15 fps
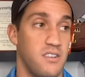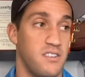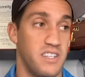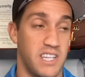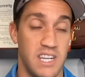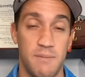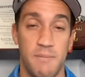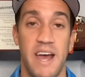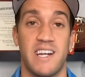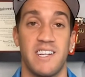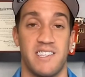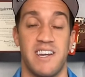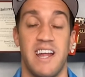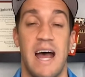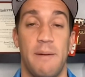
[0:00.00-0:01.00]
T-Mac
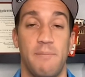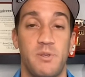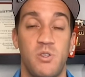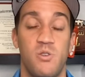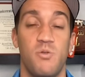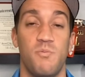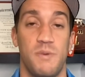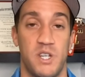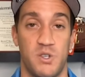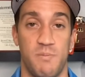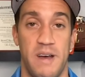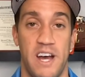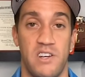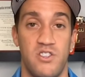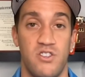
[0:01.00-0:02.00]
is an absolute
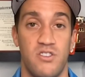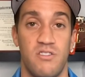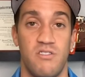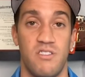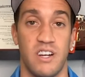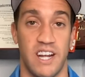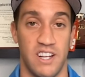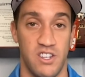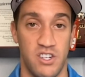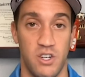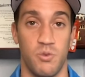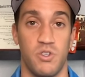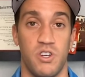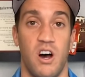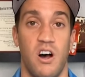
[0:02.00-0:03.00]
mismatch against
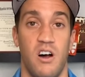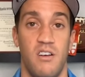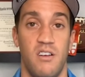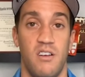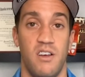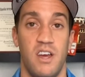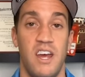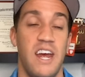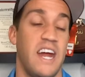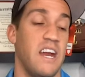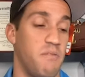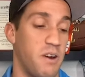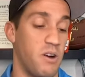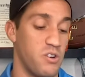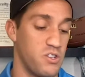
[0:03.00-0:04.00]
Utah. And
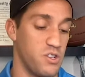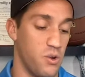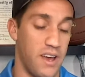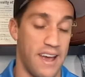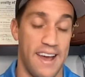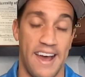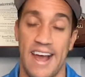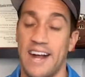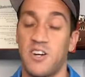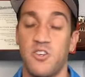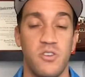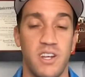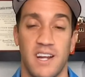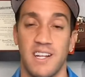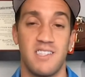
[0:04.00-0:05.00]
if Arizona
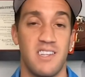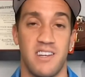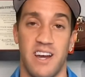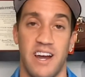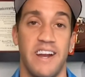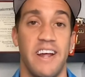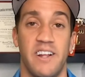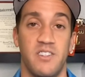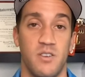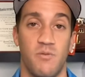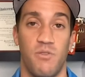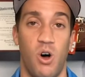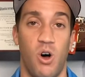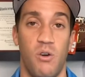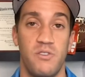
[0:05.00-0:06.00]
actually gets the tight ends
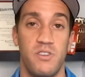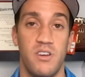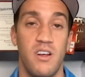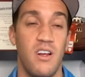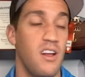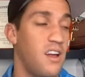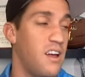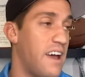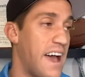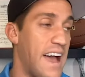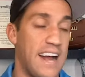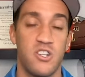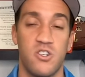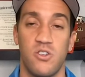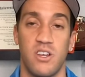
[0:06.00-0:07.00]
involved,
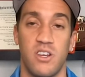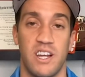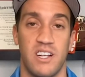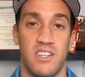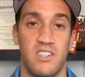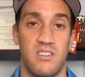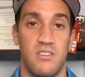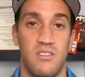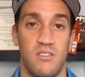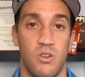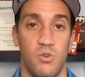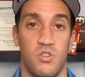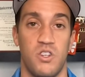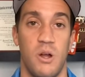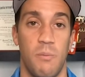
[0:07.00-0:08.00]
actually gets
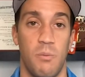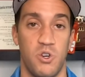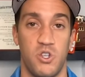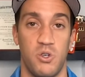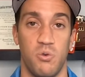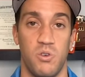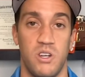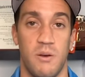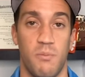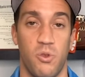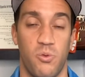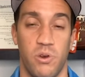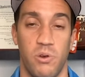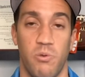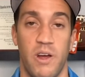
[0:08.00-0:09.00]
those number 2 and number
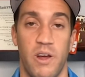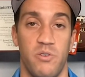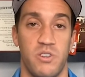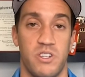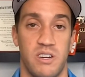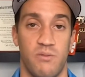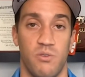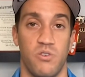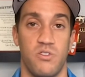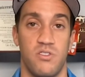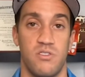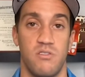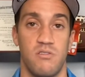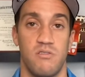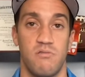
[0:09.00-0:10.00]
3 wide
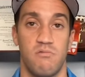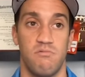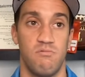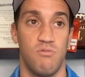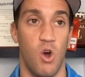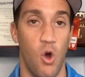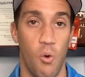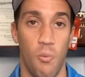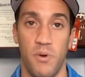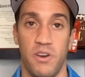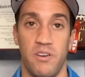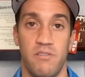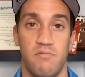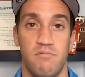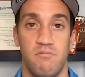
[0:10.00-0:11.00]
receivers
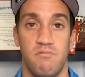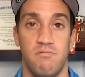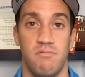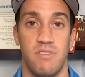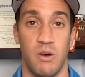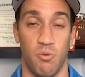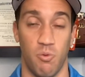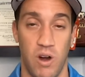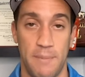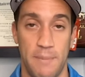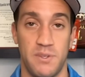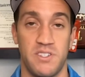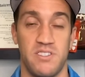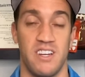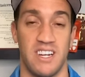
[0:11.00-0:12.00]
open and
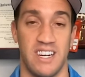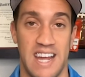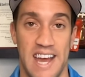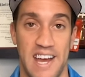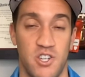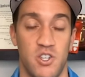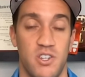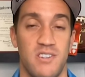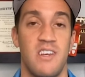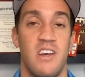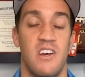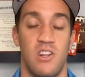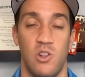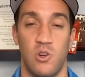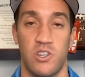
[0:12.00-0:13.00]
reps and catches,
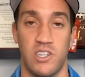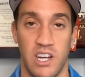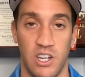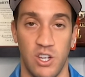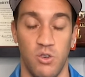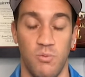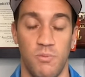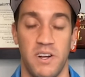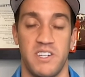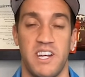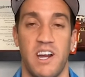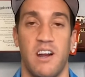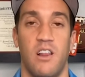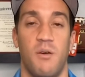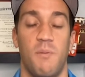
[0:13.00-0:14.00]
looking at you,
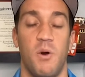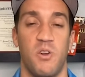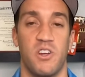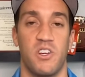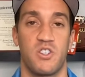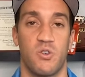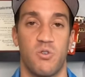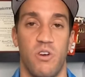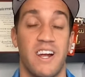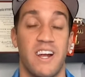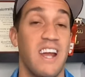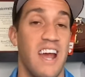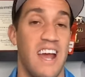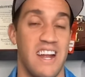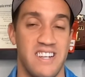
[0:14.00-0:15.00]
Montana Lamonius Craig,
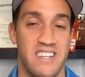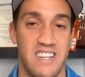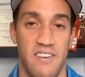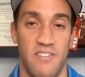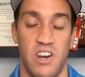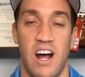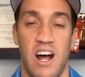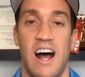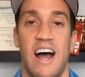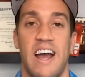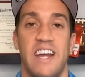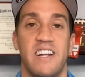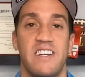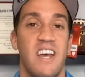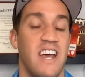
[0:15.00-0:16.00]
and Devin
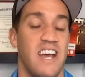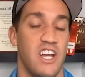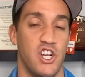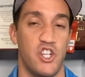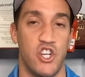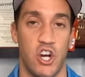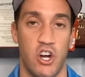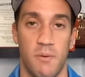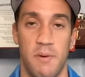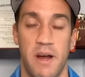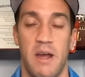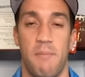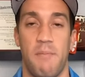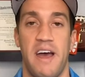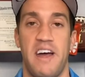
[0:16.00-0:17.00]
Hyatt, and Jeremiah
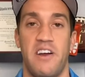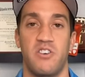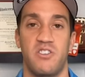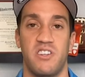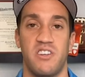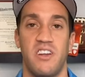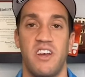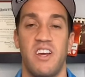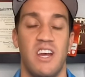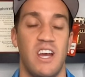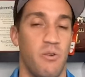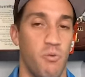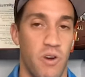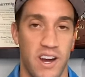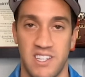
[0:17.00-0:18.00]
Patterson,
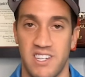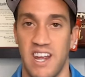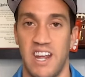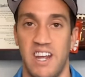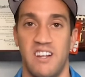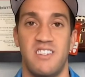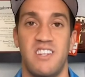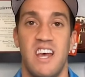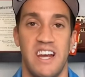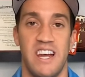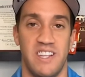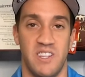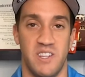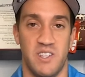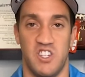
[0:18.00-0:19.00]
and Rex Haynes, in
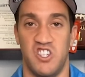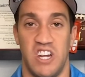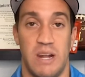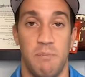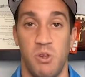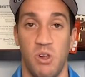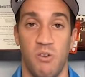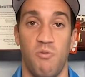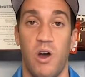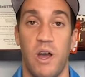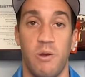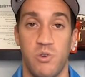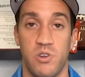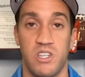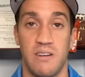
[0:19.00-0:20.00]
this stable of wide
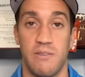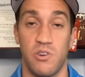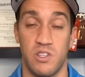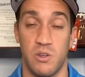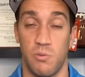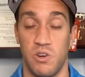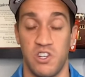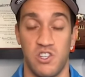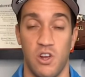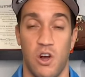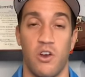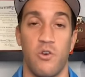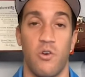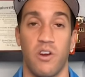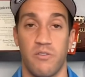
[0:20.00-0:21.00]
receivers that we saw
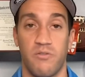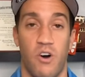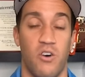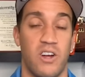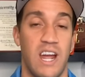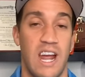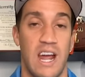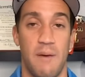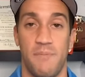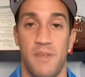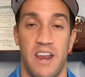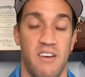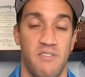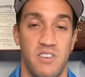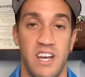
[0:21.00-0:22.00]
during fall camp that
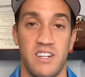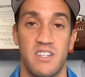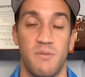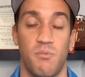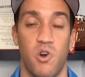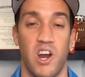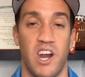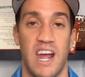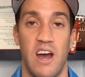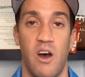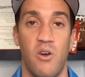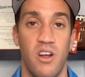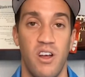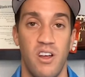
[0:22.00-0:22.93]
have yet to break out,